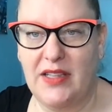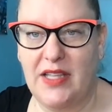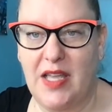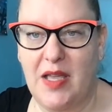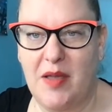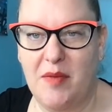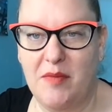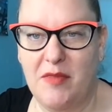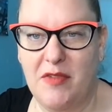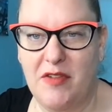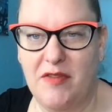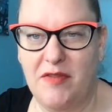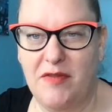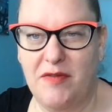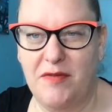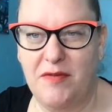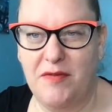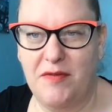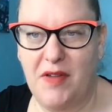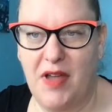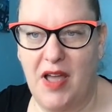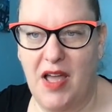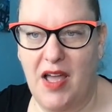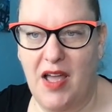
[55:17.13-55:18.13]
claim
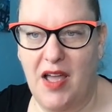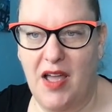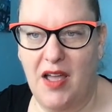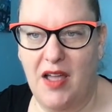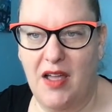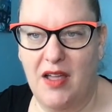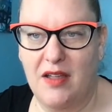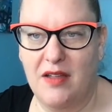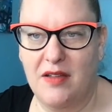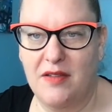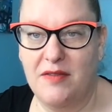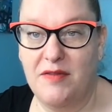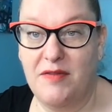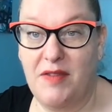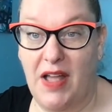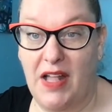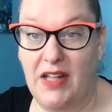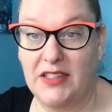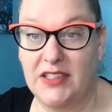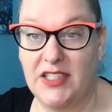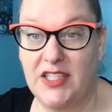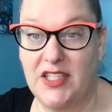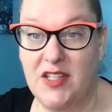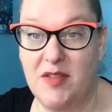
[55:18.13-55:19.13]

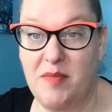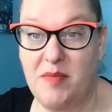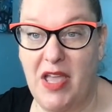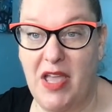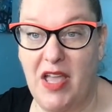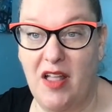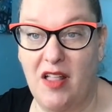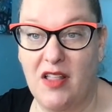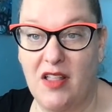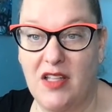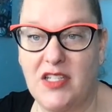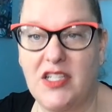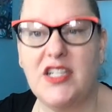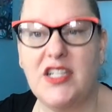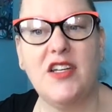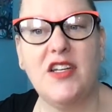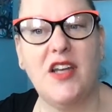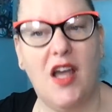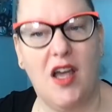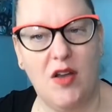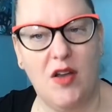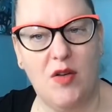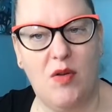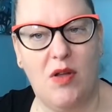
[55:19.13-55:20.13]
filed in the mail and did
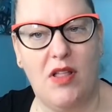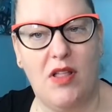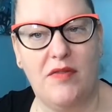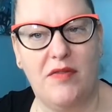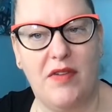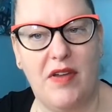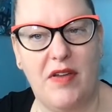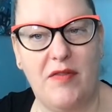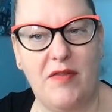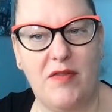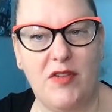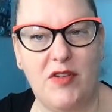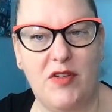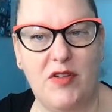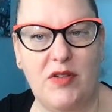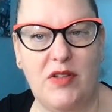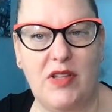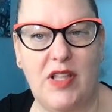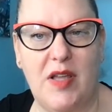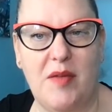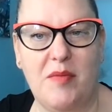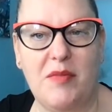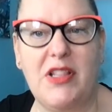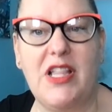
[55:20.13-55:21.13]
not qualify for a new claim.